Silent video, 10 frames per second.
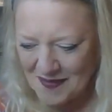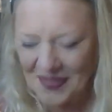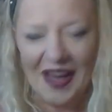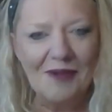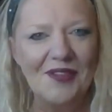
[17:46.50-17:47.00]

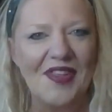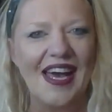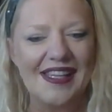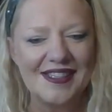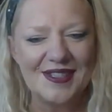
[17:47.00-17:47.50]
But that one
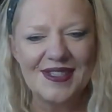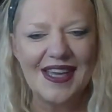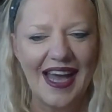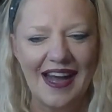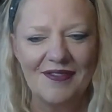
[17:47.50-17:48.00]
there
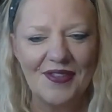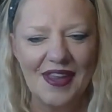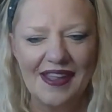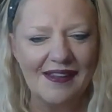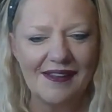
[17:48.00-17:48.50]
doesn't have
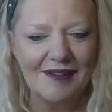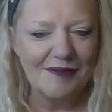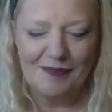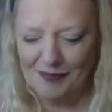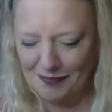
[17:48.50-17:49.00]
the
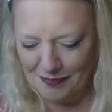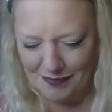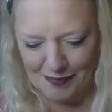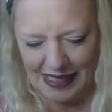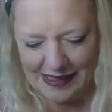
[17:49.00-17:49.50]
little
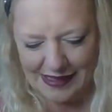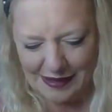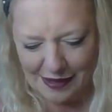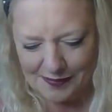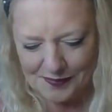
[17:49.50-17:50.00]
bits
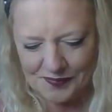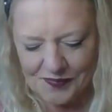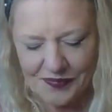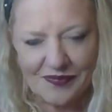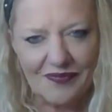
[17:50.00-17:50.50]
on.
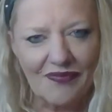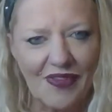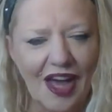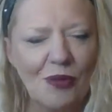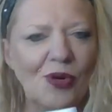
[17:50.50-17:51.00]

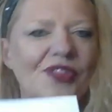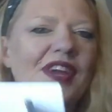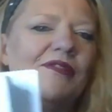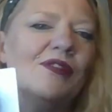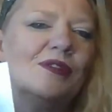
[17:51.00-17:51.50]
And what
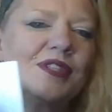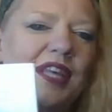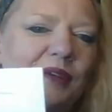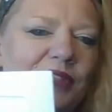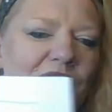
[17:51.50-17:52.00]
they've
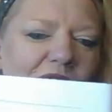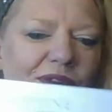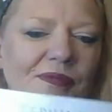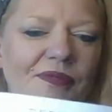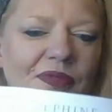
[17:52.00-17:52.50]
also
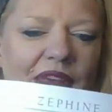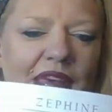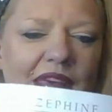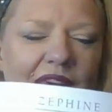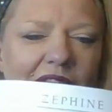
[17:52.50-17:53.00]
done,
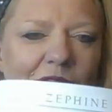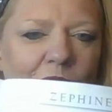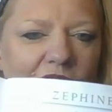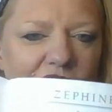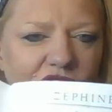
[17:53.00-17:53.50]

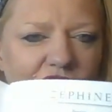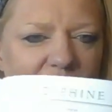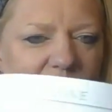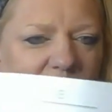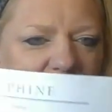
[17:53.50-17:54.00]

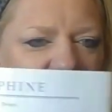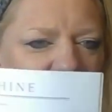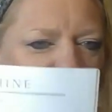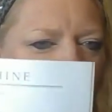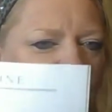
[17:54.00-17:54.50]
which
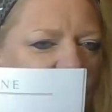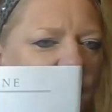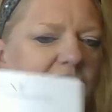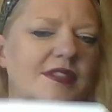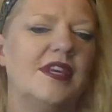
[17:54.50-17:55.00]
you probably
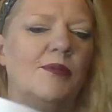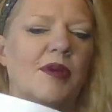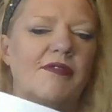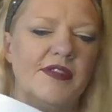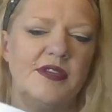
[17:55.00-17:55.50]
can't see,
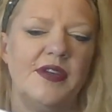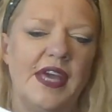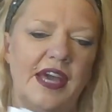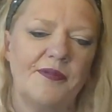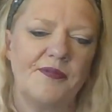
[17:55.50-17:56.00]
but if I do it
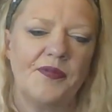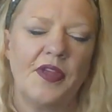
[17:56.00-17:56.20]
here,